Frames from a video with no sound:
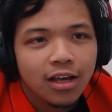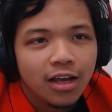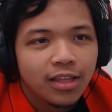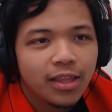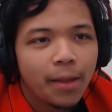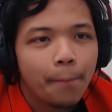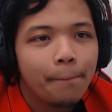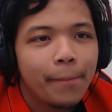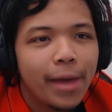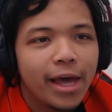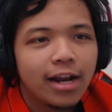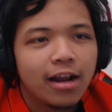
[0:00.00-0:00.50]
the
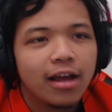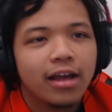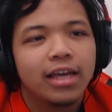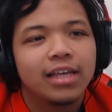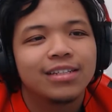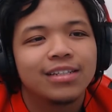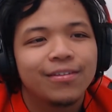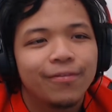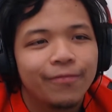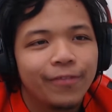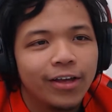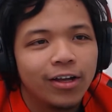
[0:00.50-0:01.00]
meta
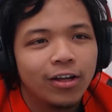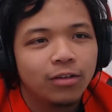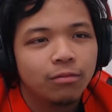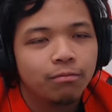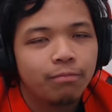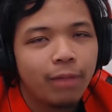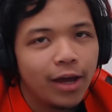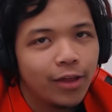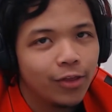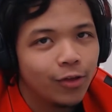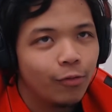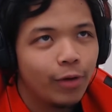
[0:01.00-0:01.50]
is filled.
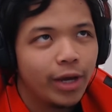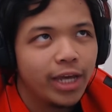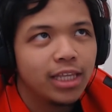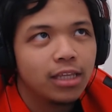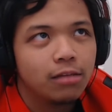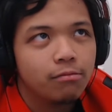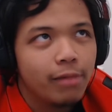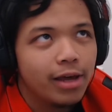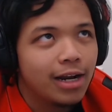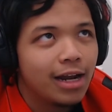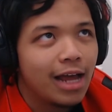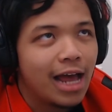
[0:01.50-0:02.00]
By the way, the
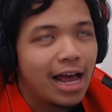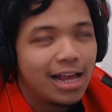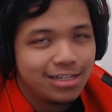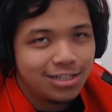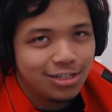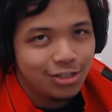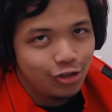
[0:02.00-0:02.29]
meta has